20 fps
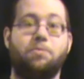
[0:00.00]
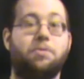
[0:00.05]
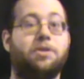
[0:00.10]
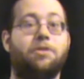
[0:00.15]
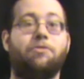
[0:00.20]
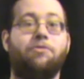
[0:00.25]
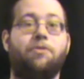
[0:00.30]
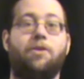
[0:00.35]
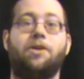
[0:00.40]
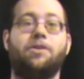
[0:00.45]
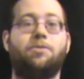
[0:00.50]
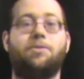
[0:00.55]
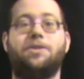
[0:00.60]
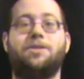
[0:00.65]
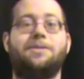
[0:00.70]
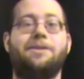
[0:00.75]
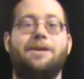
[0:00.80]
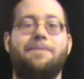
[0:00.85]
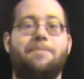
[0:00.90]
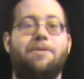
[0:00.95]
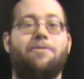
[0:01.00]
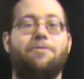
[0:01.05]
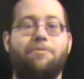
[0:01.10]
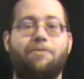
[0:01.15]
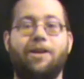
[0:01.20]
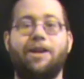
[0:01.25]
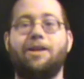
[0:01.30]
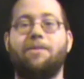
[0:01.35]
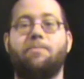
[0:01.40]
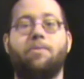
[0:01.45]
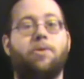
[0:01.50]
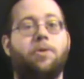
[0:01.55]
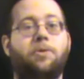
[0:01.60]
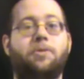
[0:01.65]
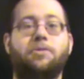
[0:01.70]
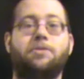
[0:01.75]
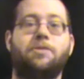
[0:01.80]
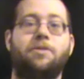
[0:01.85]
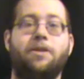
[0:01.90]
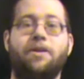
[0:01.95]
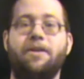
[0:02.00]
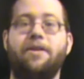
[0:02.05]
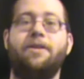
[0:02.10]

and what the fuck do I say about flagpoles?